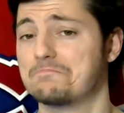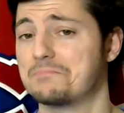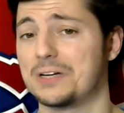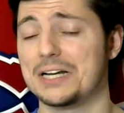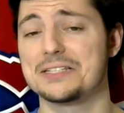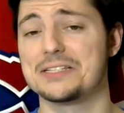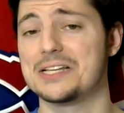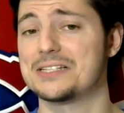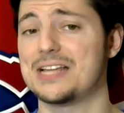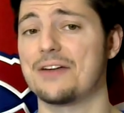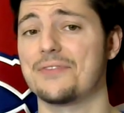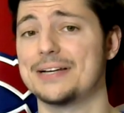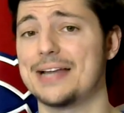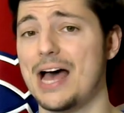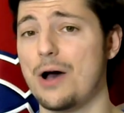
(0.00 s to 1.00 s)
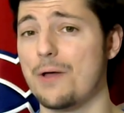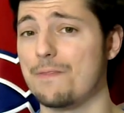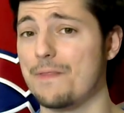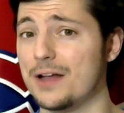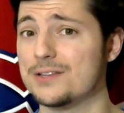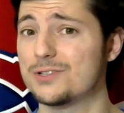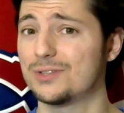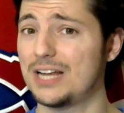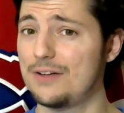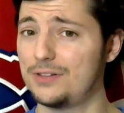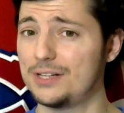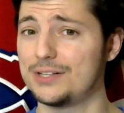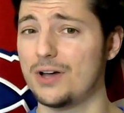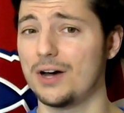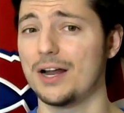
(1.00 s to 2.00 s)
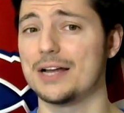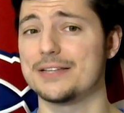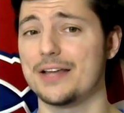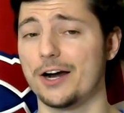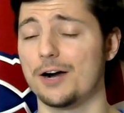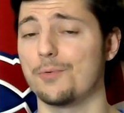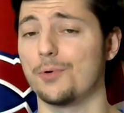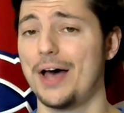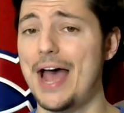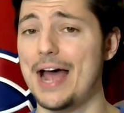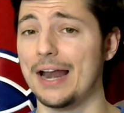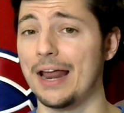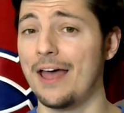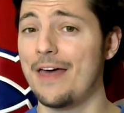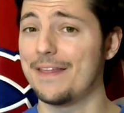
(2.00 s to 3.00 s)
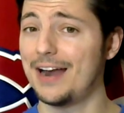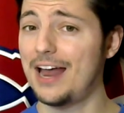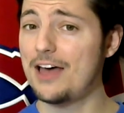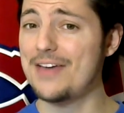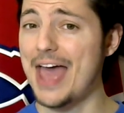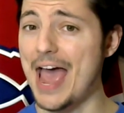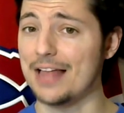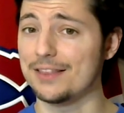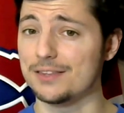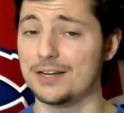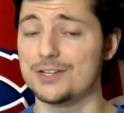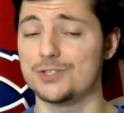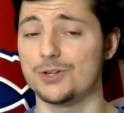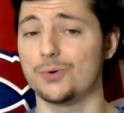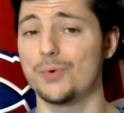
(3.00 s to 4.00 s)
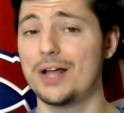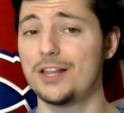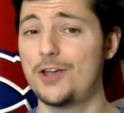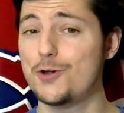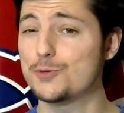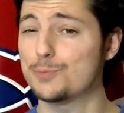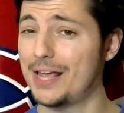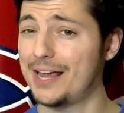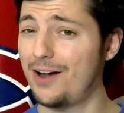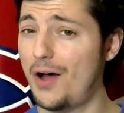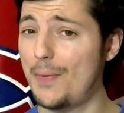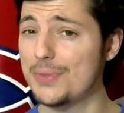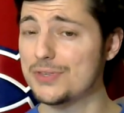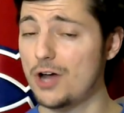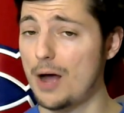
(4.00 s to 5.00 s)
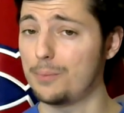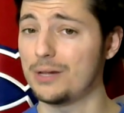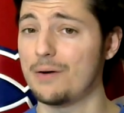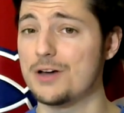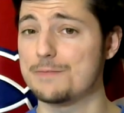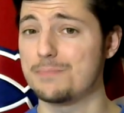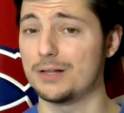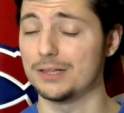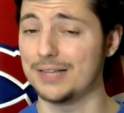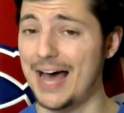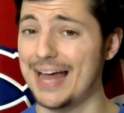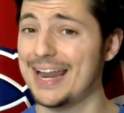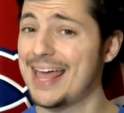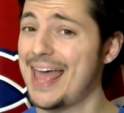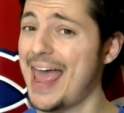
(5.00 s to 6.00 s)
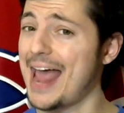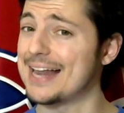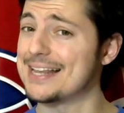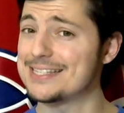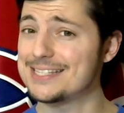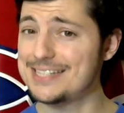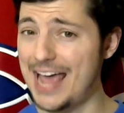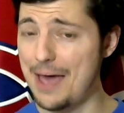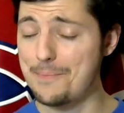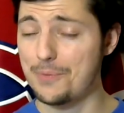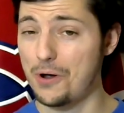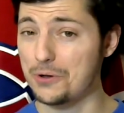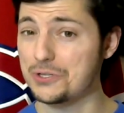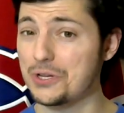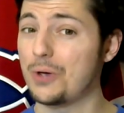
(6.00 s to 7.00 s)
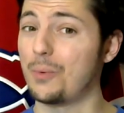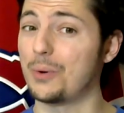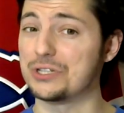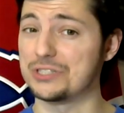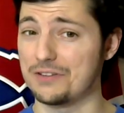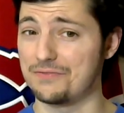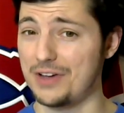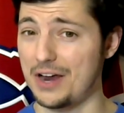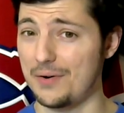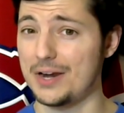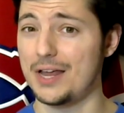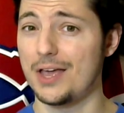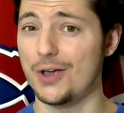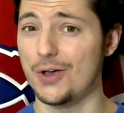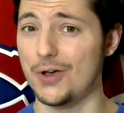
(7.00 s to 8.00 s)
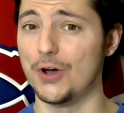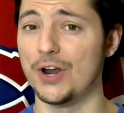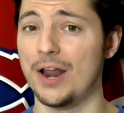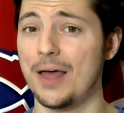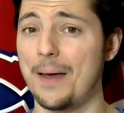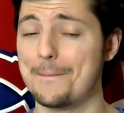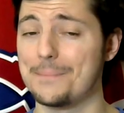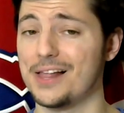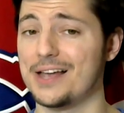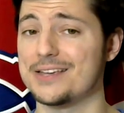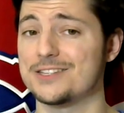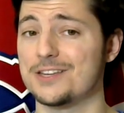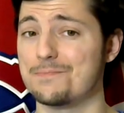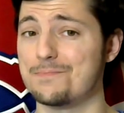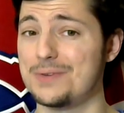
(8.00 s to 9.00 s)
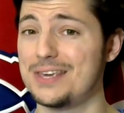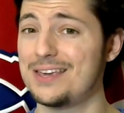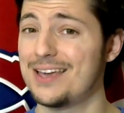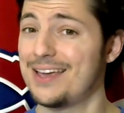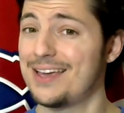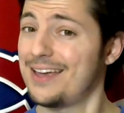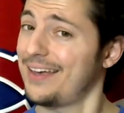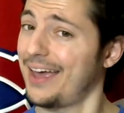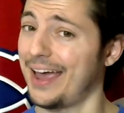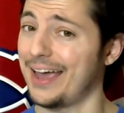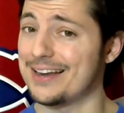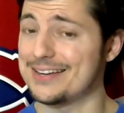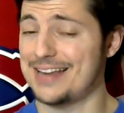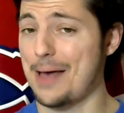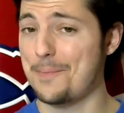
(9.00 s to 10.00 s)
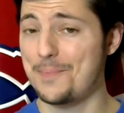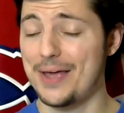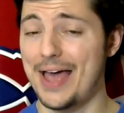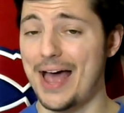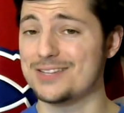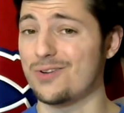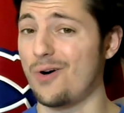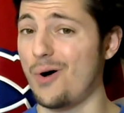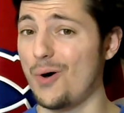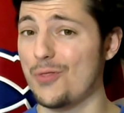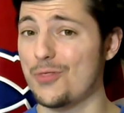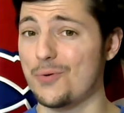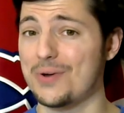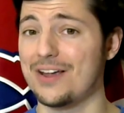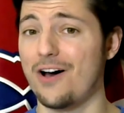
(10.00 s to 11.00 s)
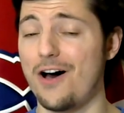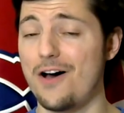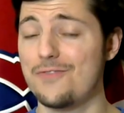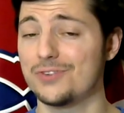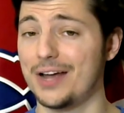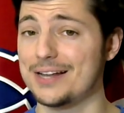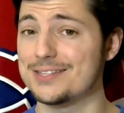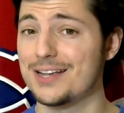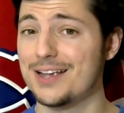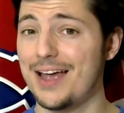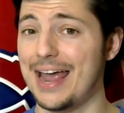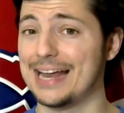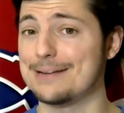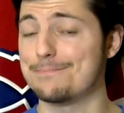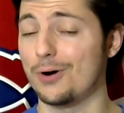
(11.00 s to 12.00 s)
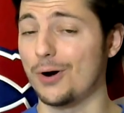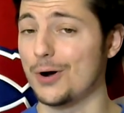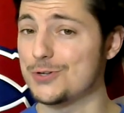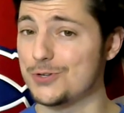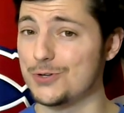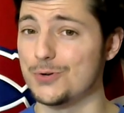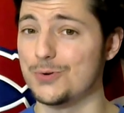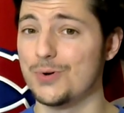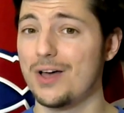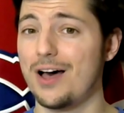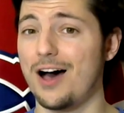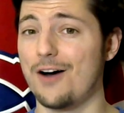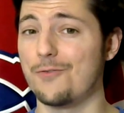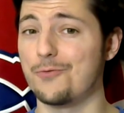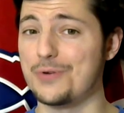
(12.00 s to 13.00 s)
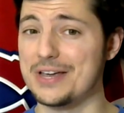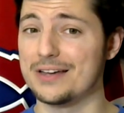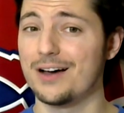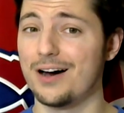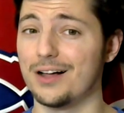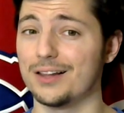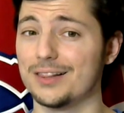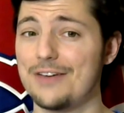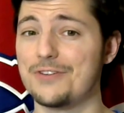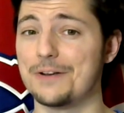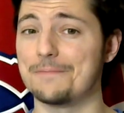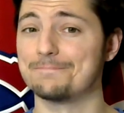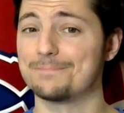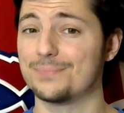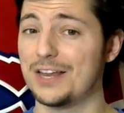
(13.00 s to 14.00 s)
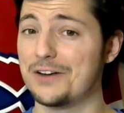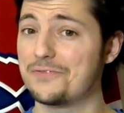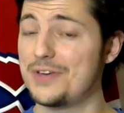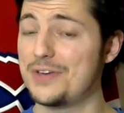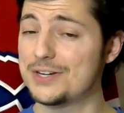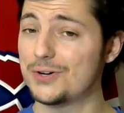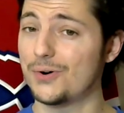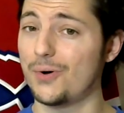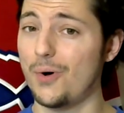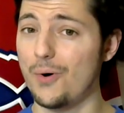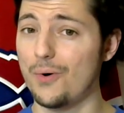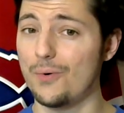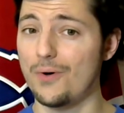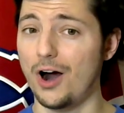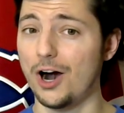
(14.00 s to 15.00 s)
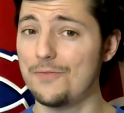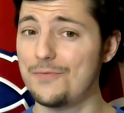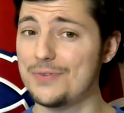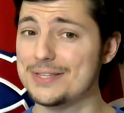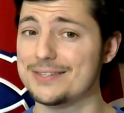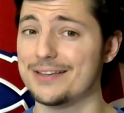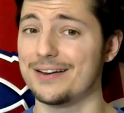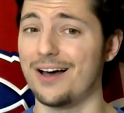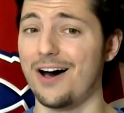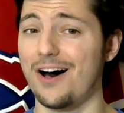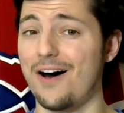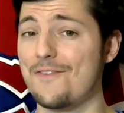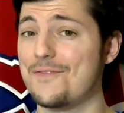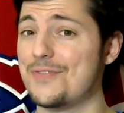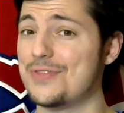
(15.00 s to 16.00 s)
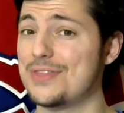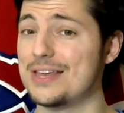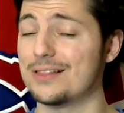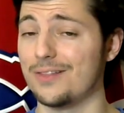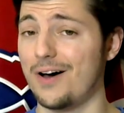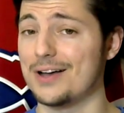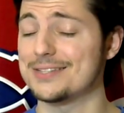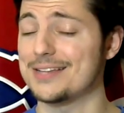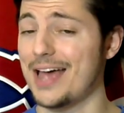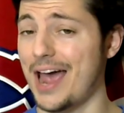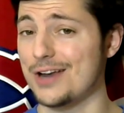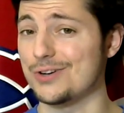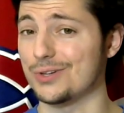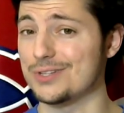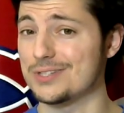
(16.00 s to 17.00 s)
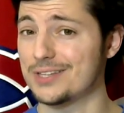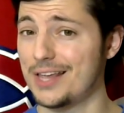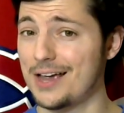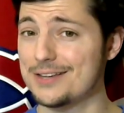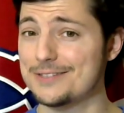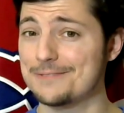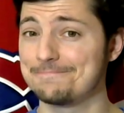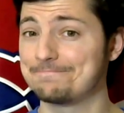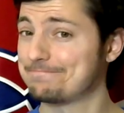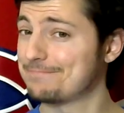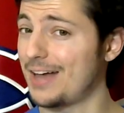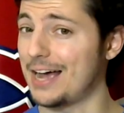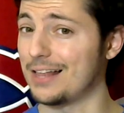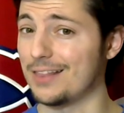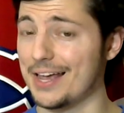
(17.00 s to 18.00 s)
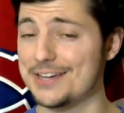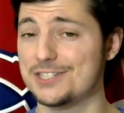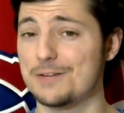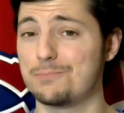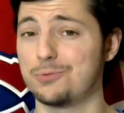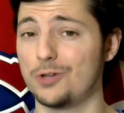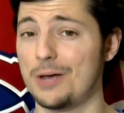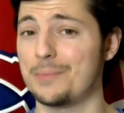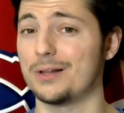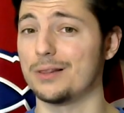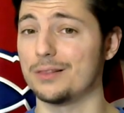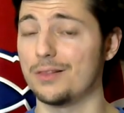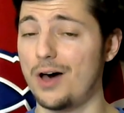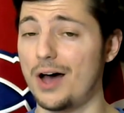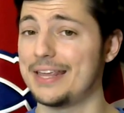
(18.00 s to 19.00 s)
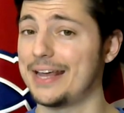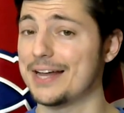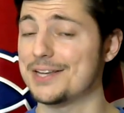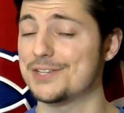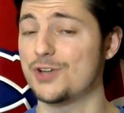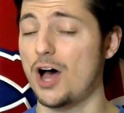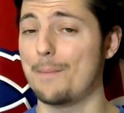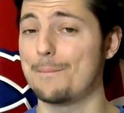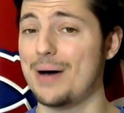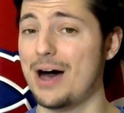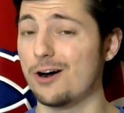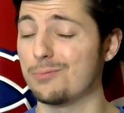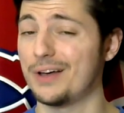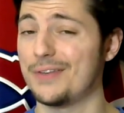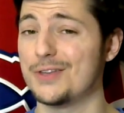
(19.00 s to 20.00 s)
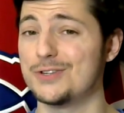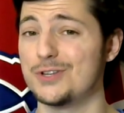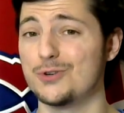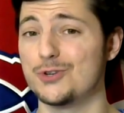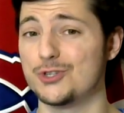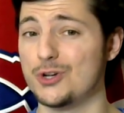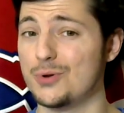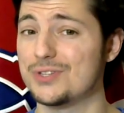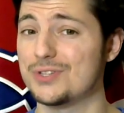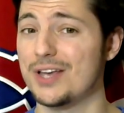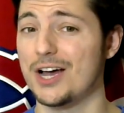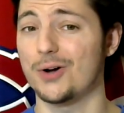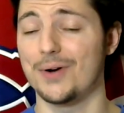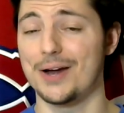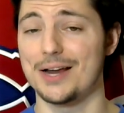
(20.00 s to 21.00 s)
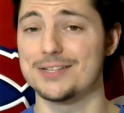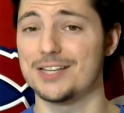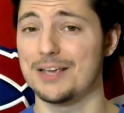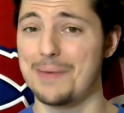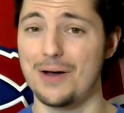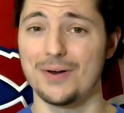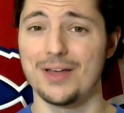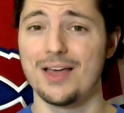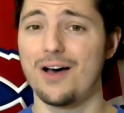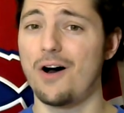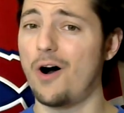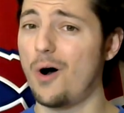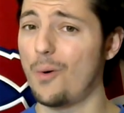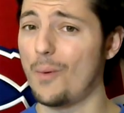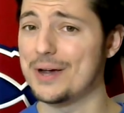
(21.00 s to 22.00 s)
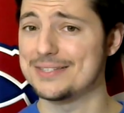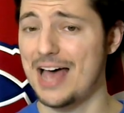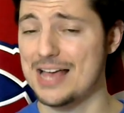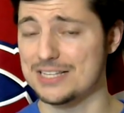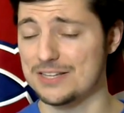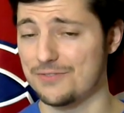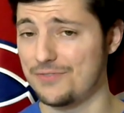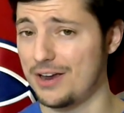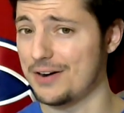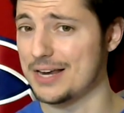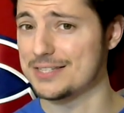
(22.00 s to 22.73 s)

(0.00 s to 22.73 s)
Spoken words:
an assist every now and then, so definitely not a terrible ad. Then I have Anthony Cirelli, who's playing on the top line with Palat and Stamkos, which is a very good place to be. And Tampa Bay has all three off nights in part two of week 11. Then Victor Arvidsson of the Los Angeles Kings. I like his deployment a lot. He gets top power play. The dude shoots a crazy amount, always has a very